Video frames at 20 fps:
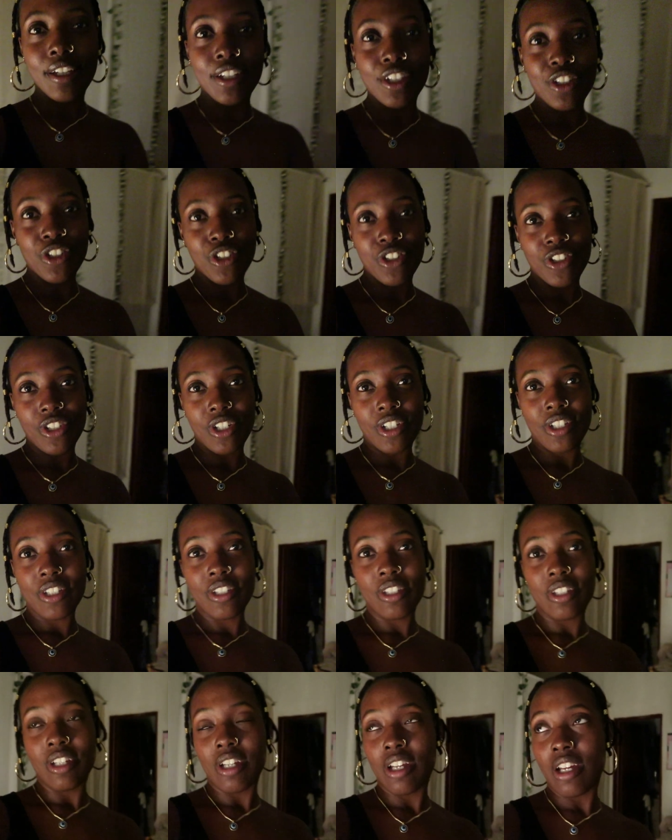it's
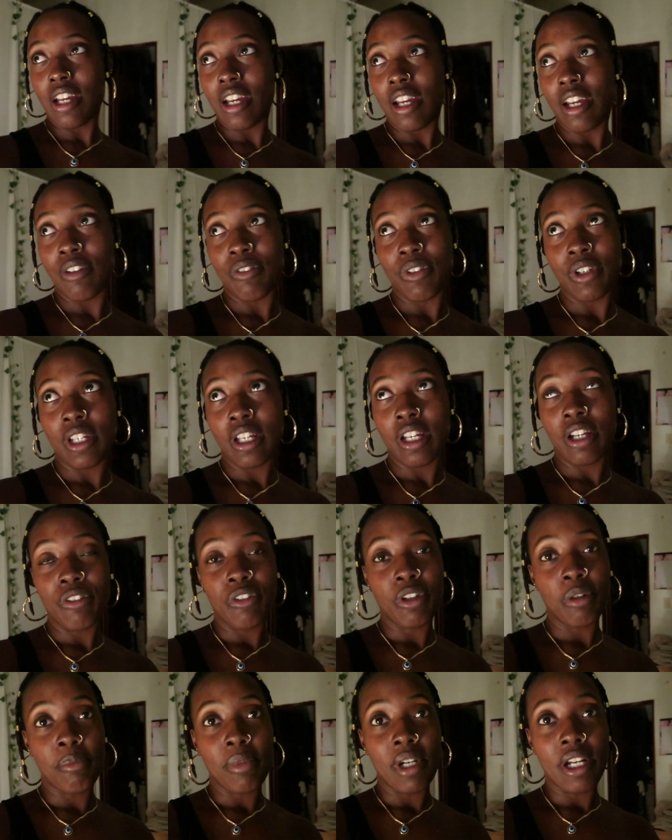just every day a
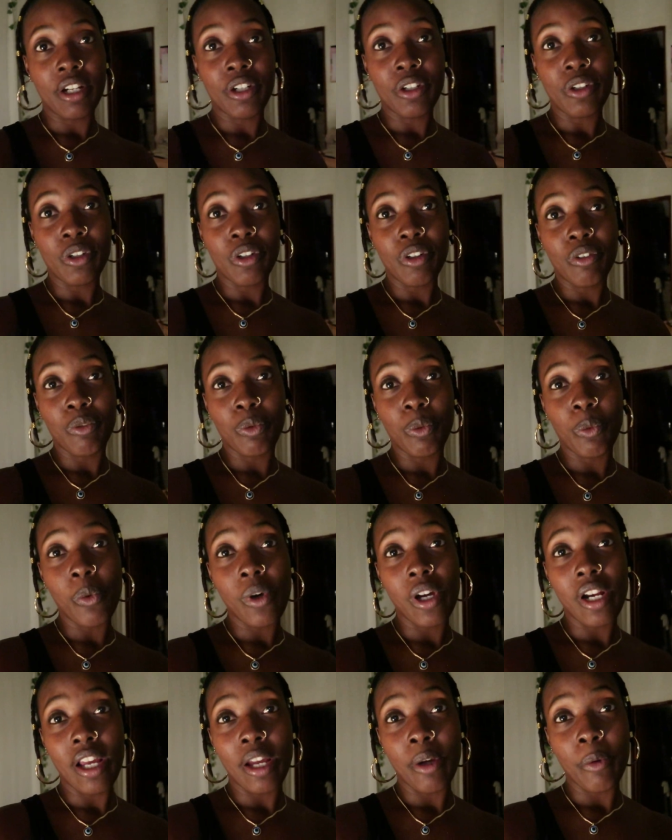reminder of
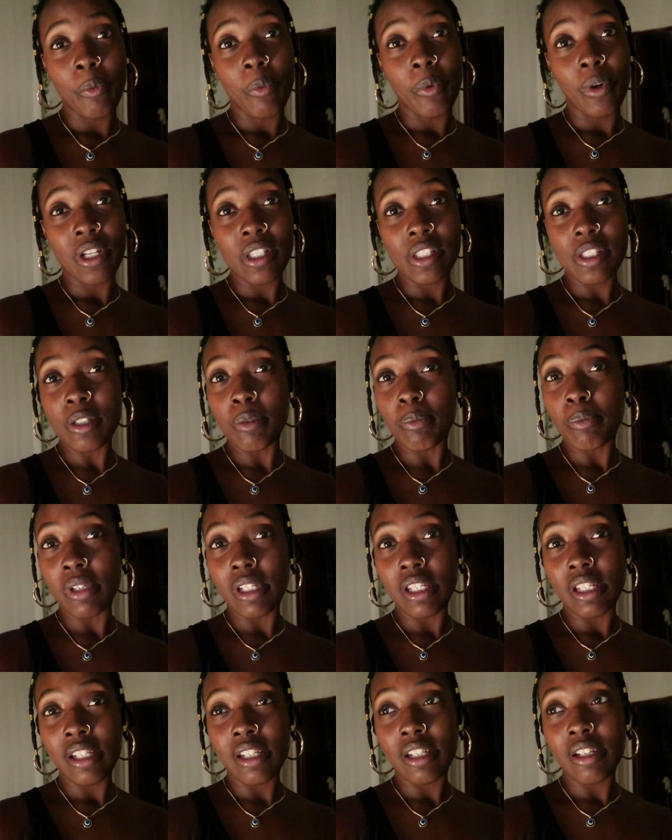what I want to
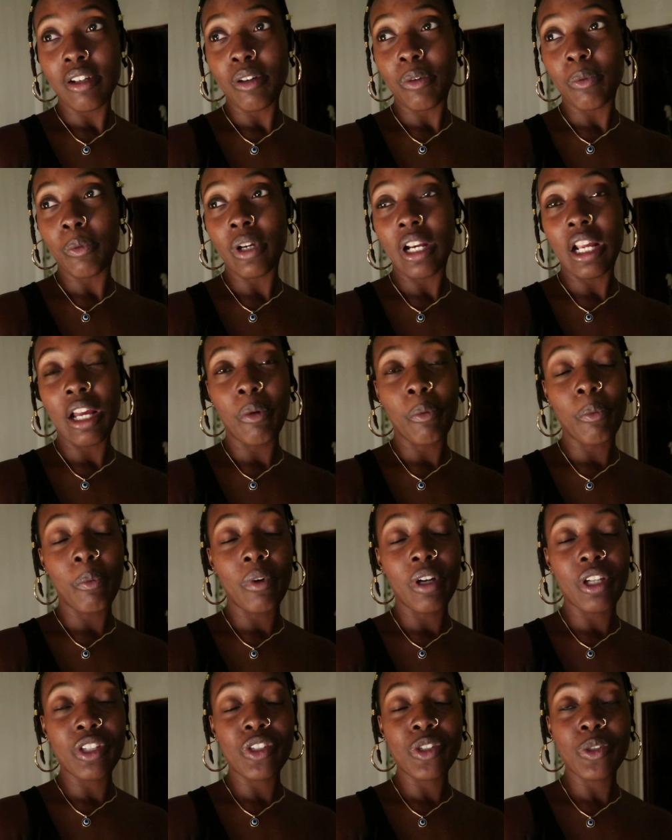be what I
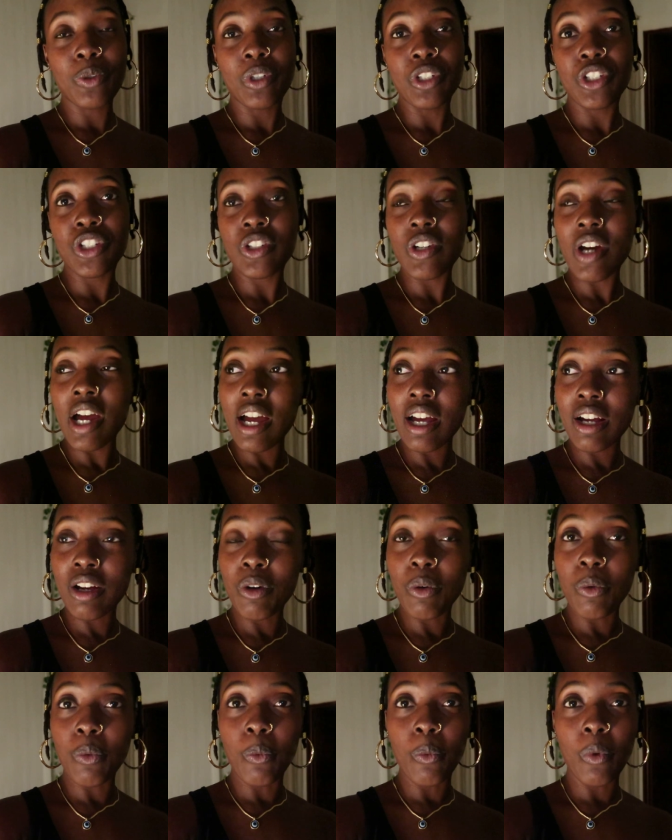want to attract
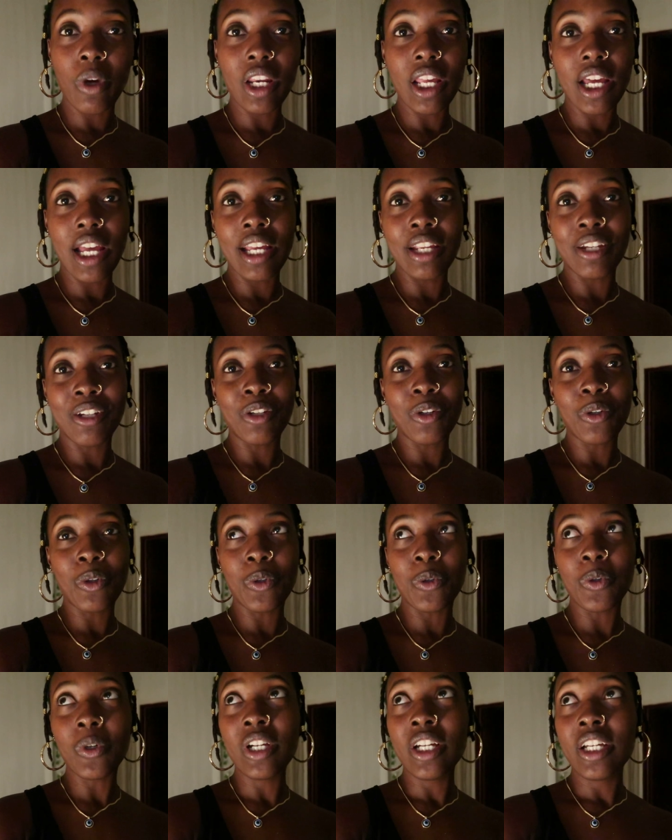what I
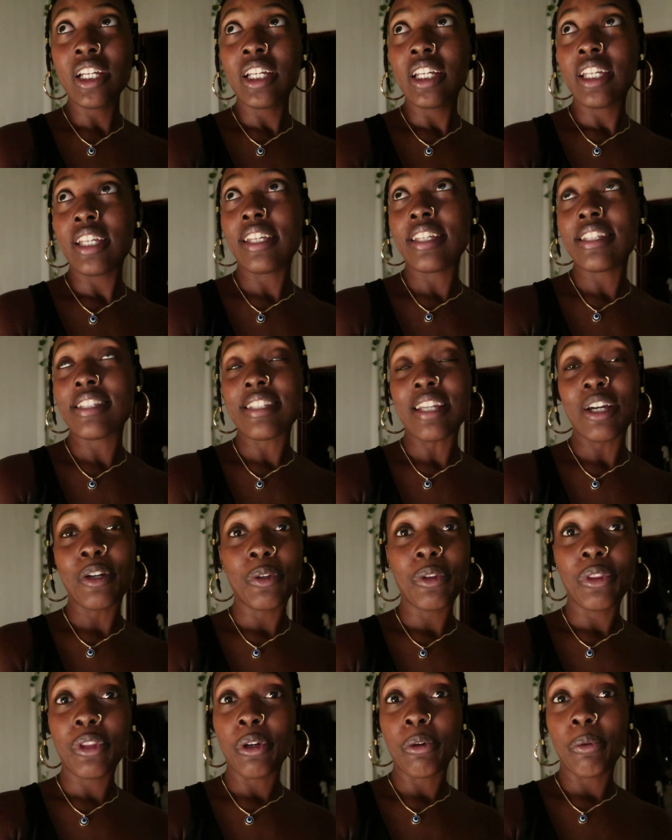know is
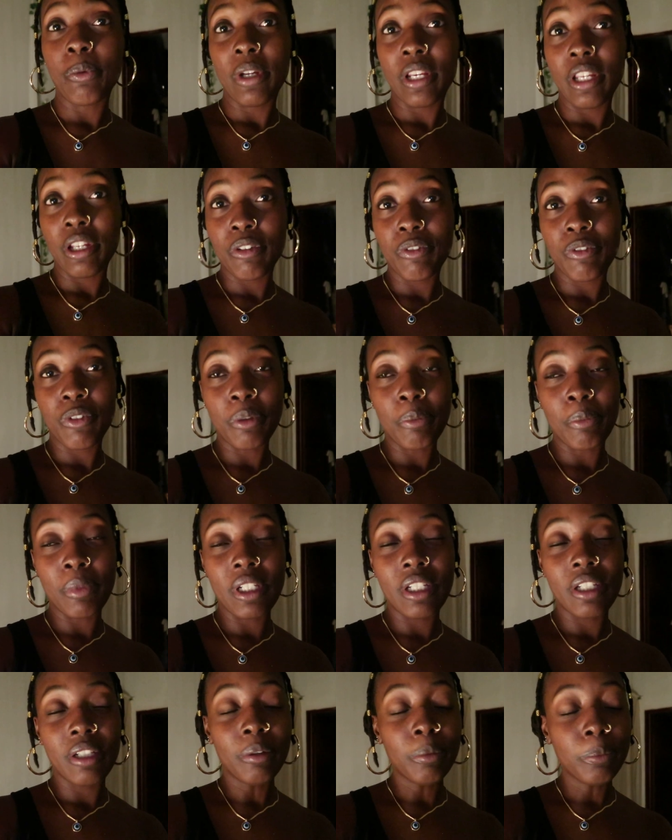out there waiting for
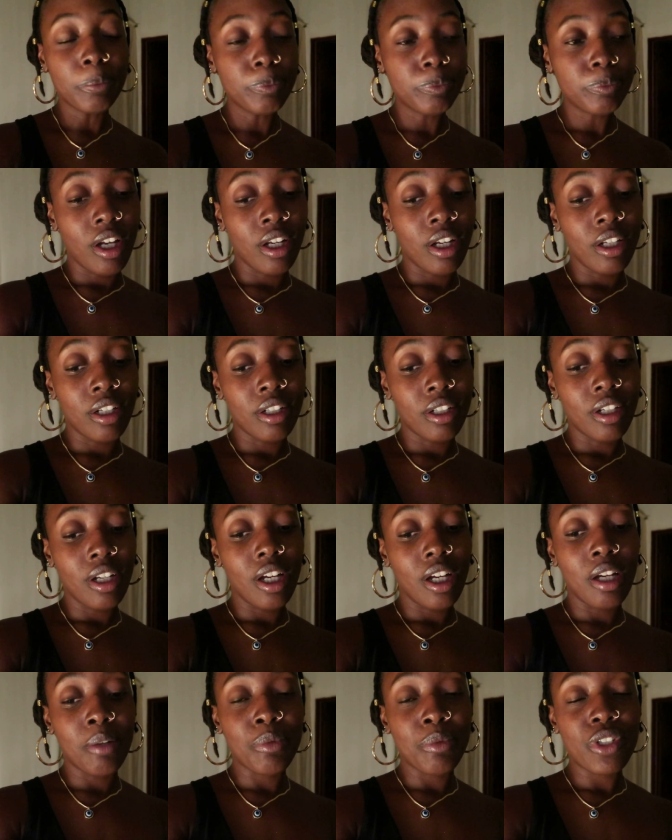me and
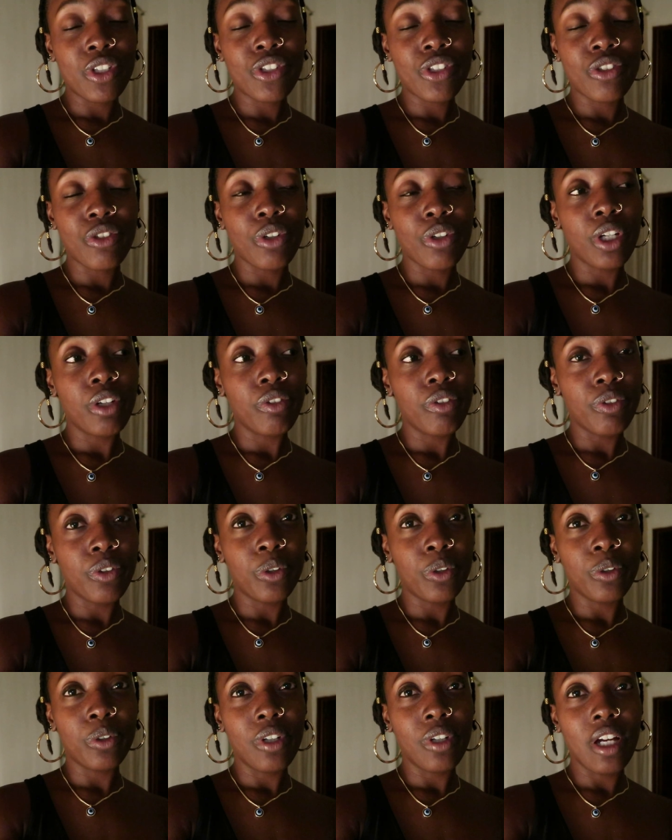I'm just
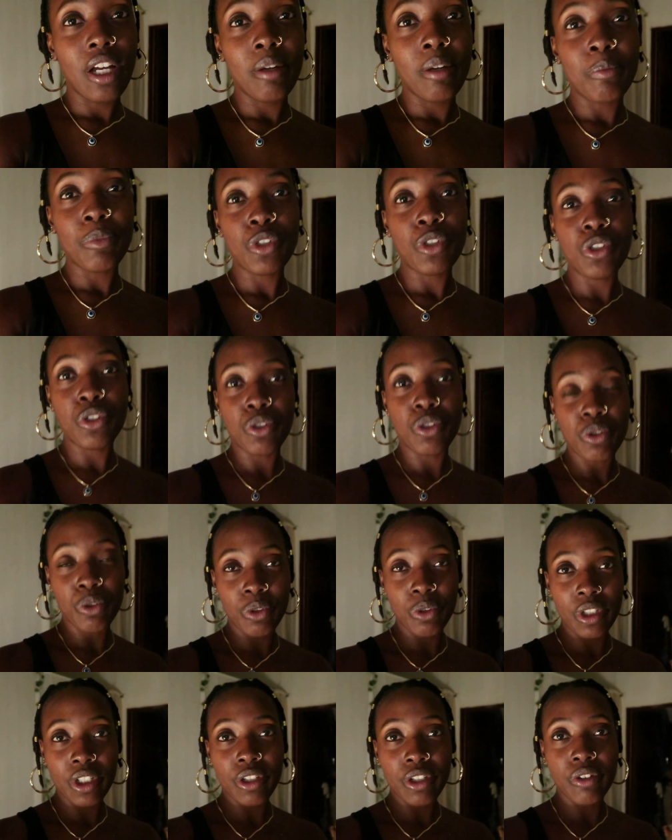grateful I'm
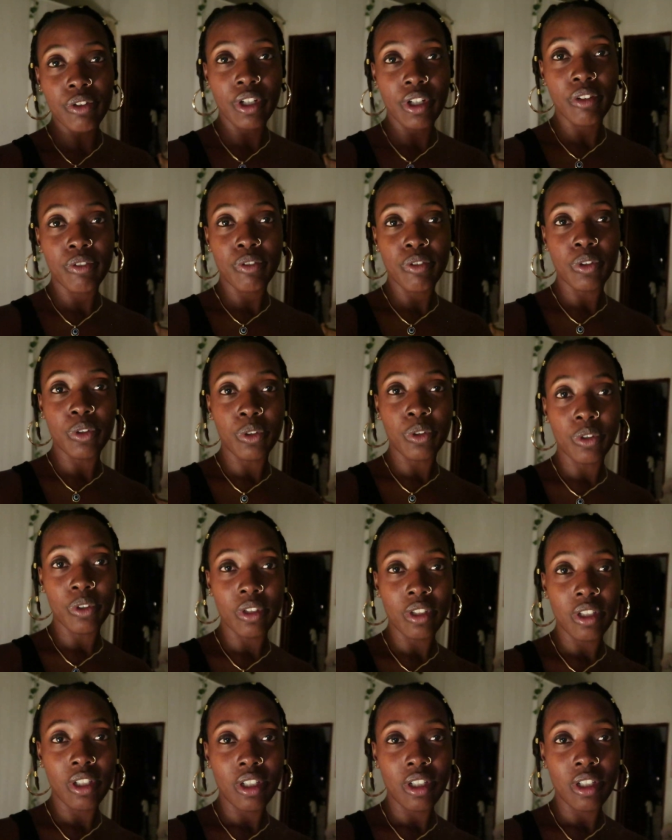truly grateful